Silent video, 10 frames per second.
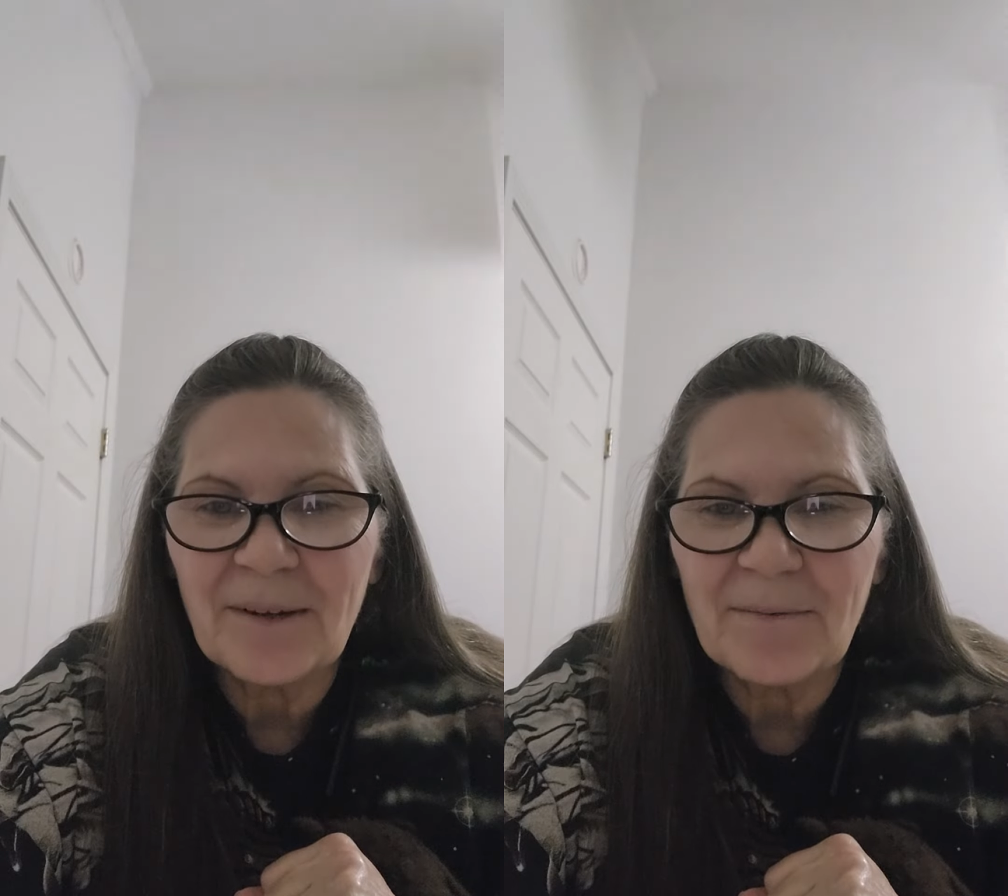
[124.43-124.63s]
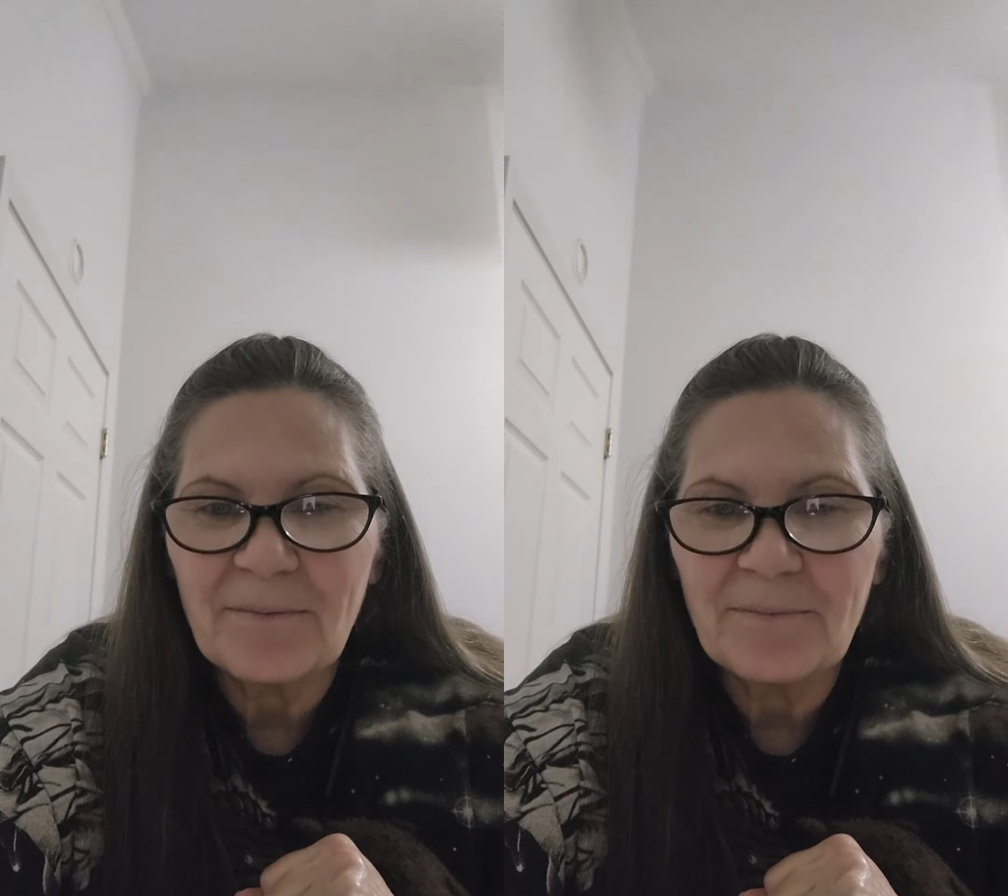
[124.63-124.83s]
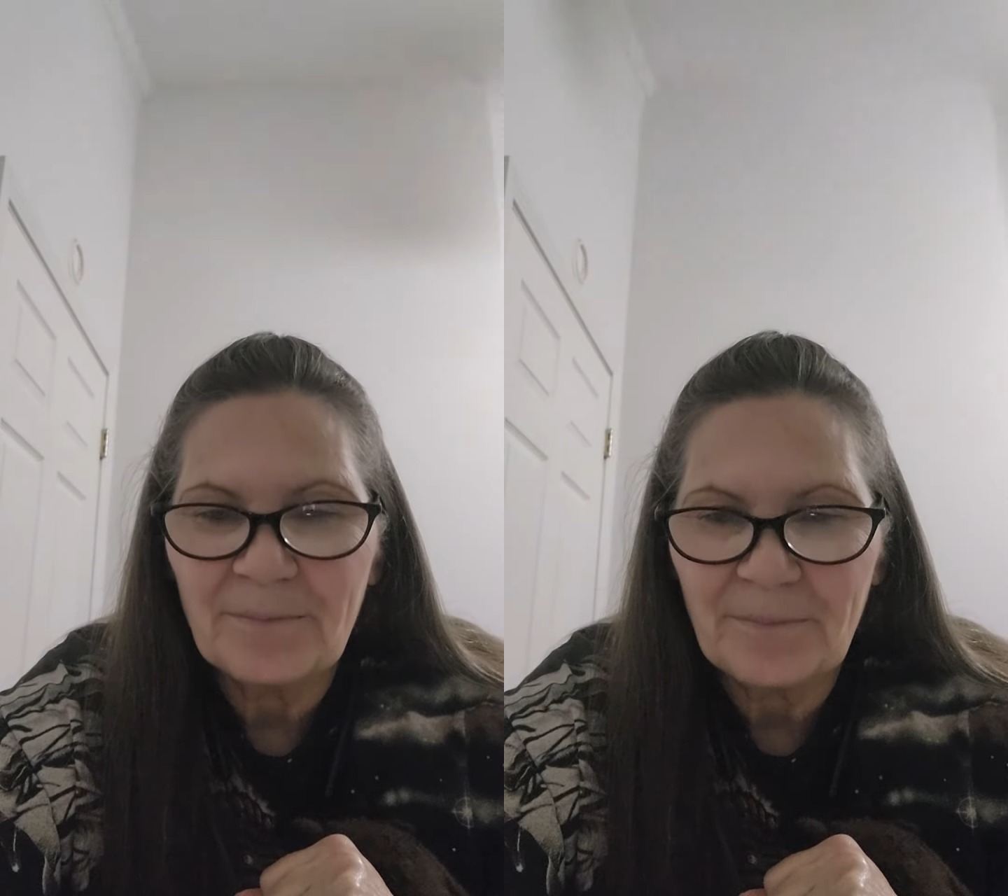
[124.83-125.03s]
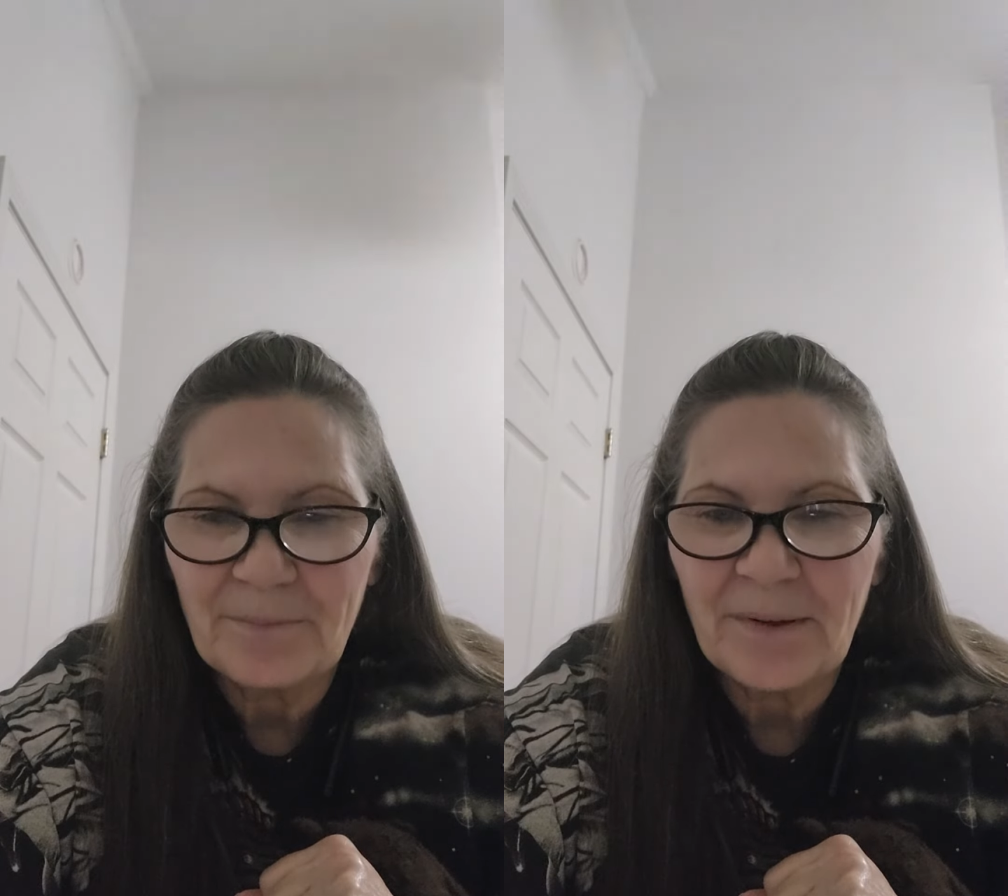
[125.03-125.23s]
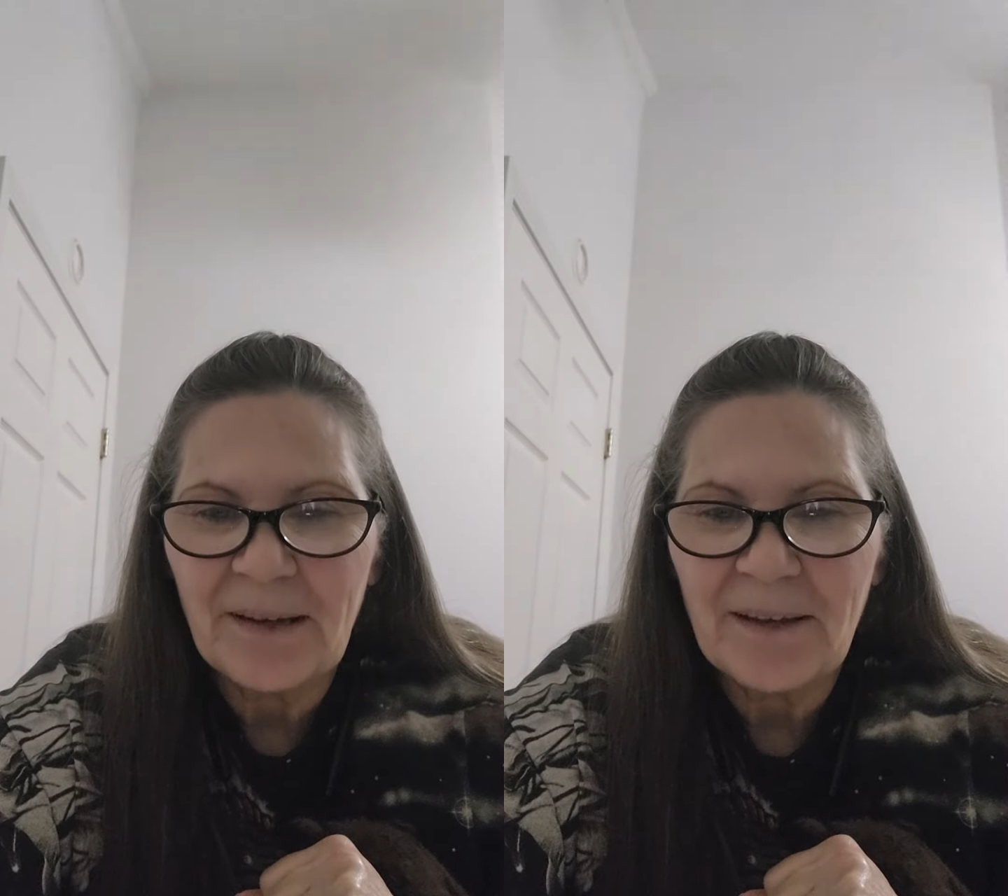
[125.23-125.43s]
one.
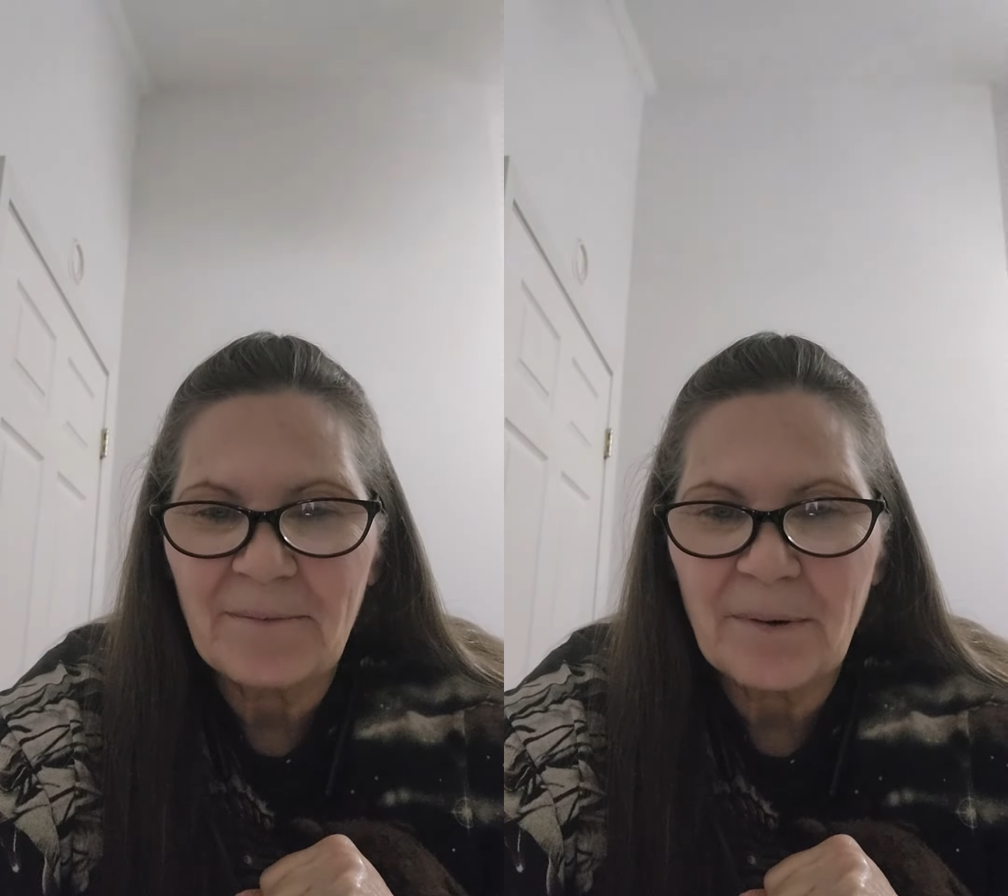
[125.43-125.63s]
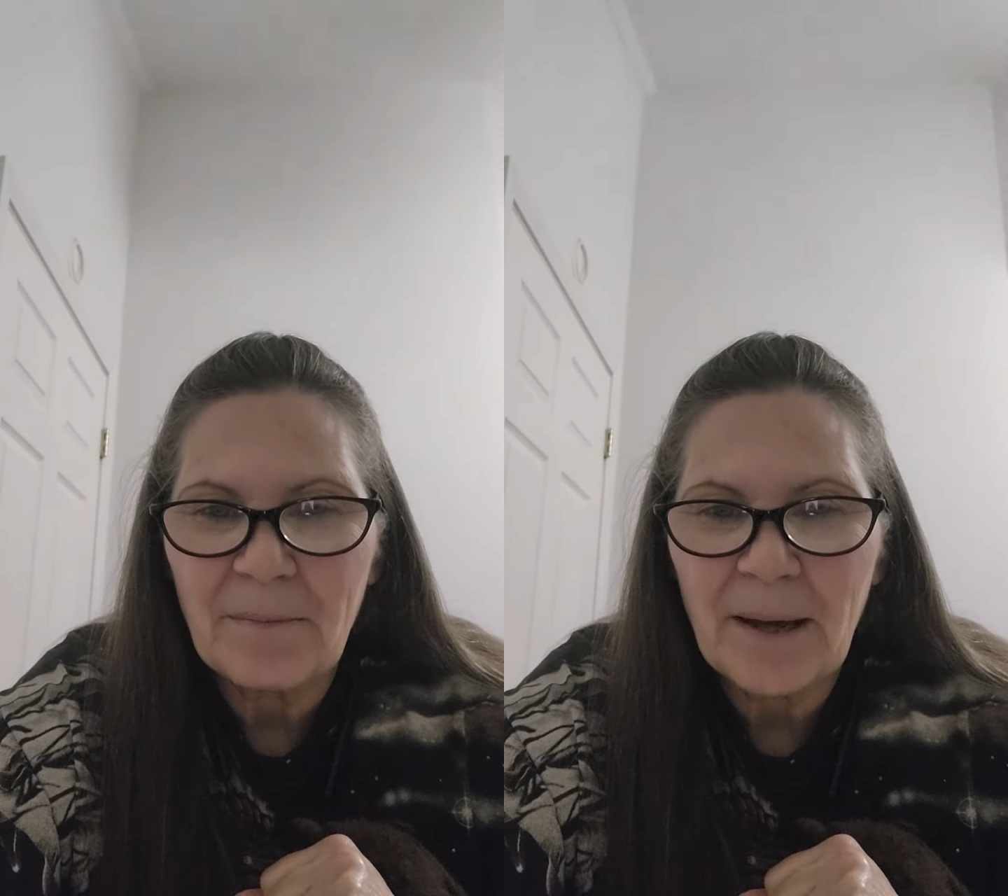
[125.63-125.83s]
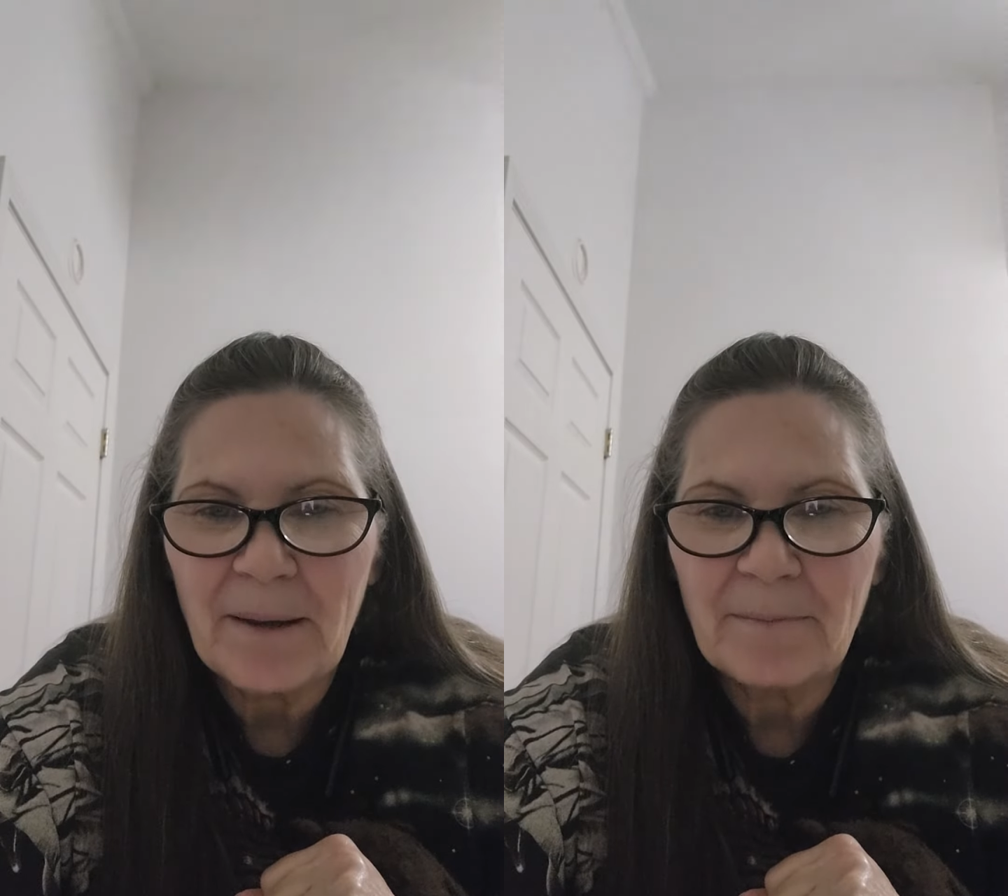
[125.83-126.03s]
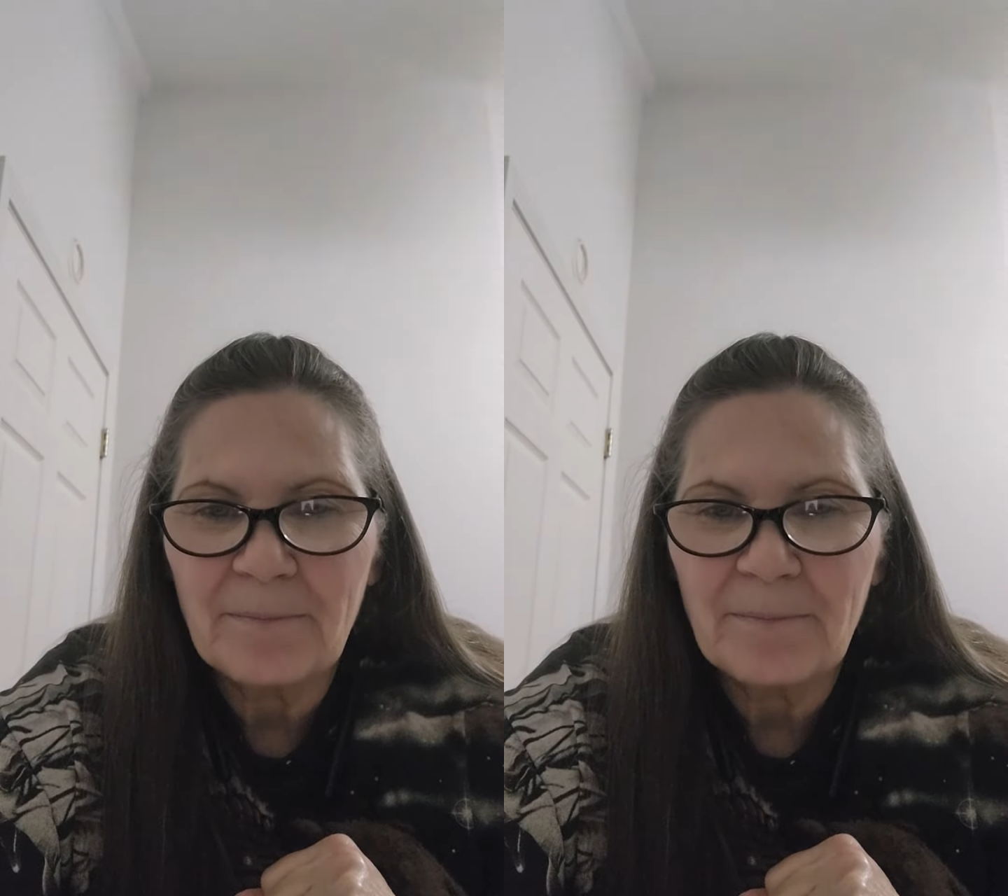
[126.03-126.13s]
Okay, bye-bye.